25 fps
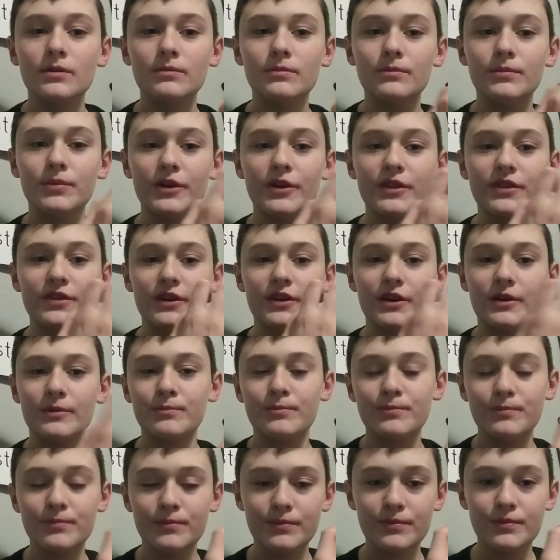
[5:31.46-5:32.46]
but their
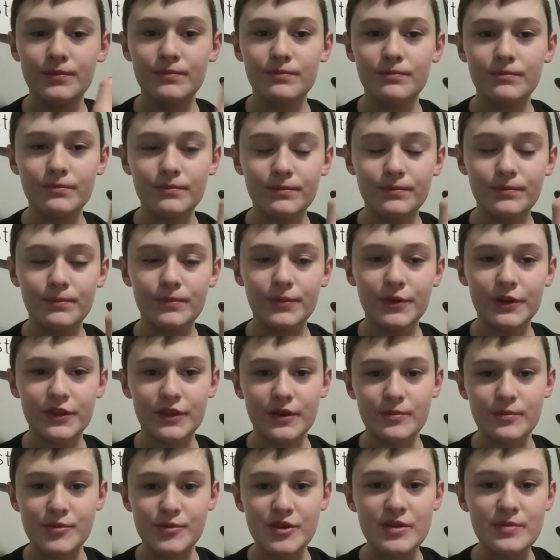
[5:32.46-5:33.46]
but
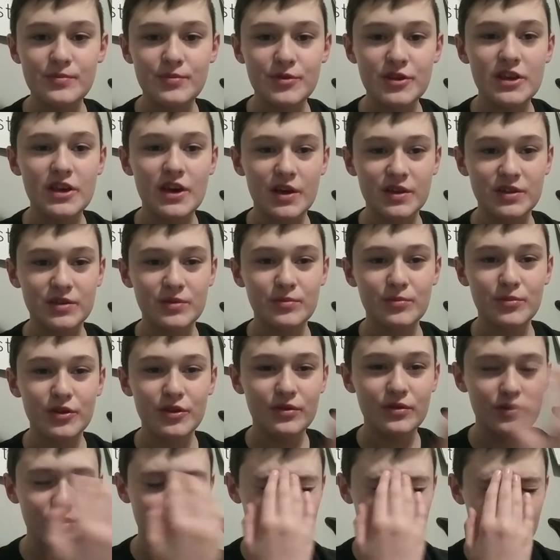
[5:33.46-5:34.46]
their PP hasn't been
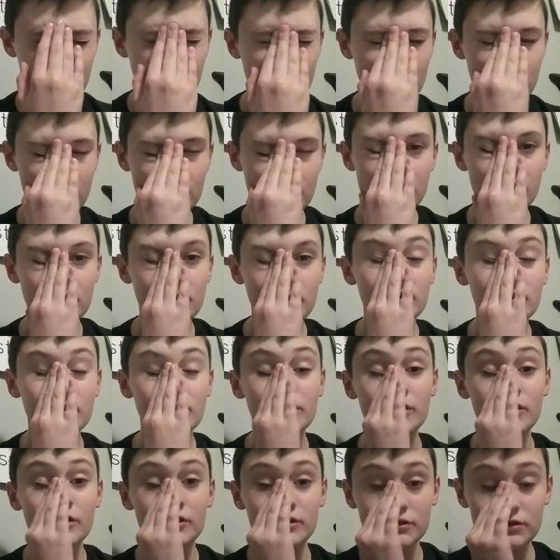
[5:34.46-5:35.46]
restored.
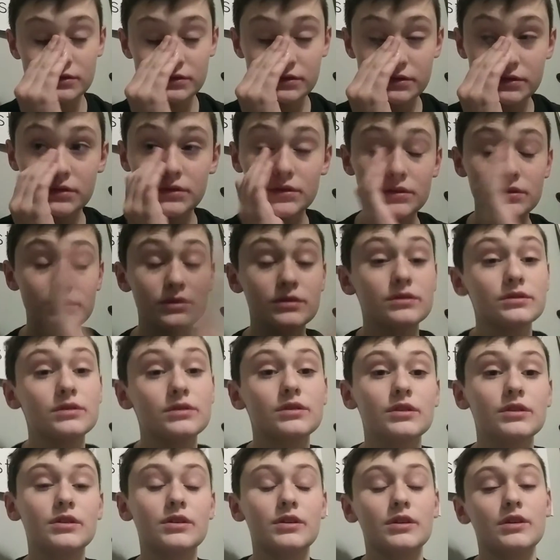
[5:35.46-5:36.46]
Ugh.
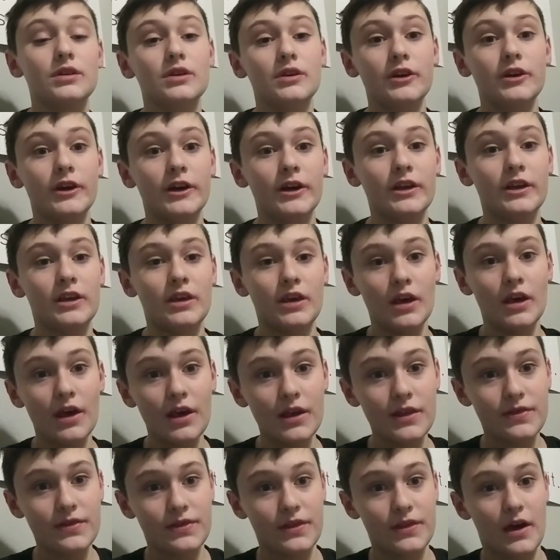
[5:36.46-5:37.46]
I
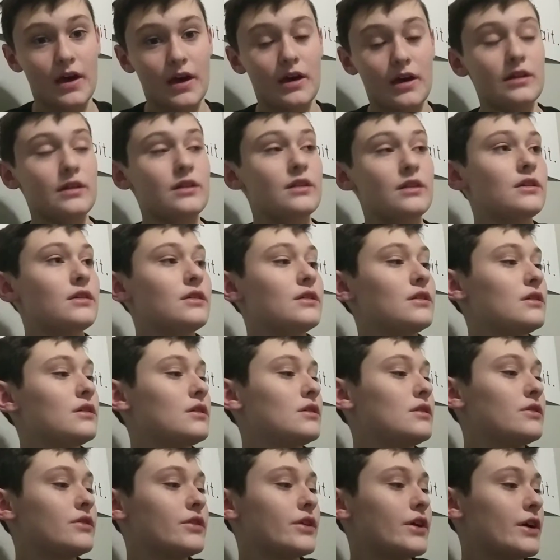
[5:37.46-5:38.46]
hate that.
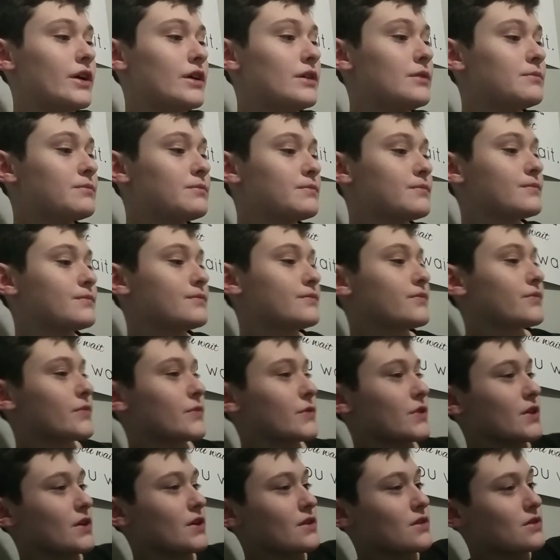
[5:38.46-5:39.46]
Okay.
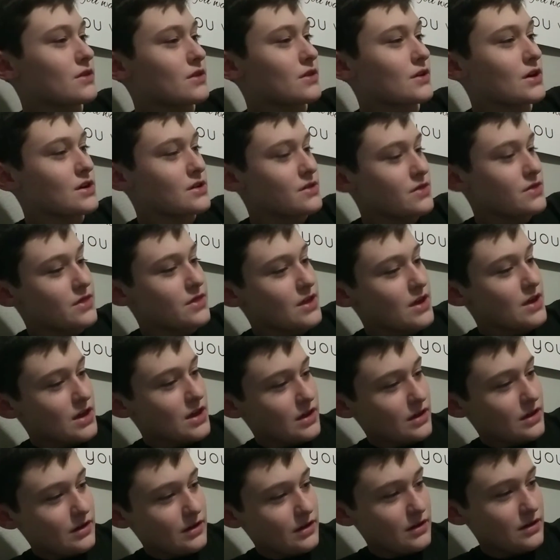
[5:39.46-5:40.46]
Third
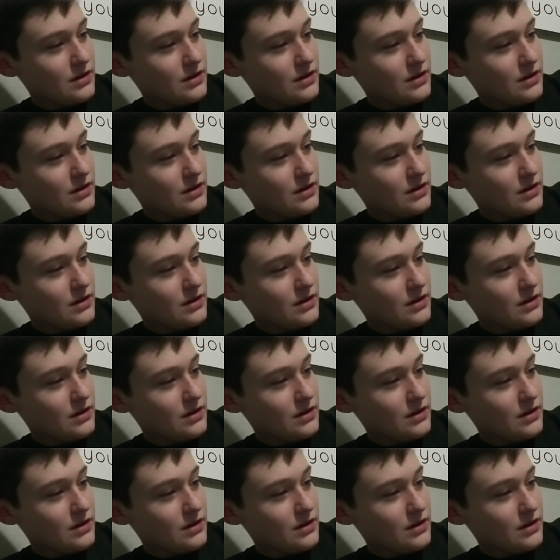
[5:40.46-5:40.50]
thing.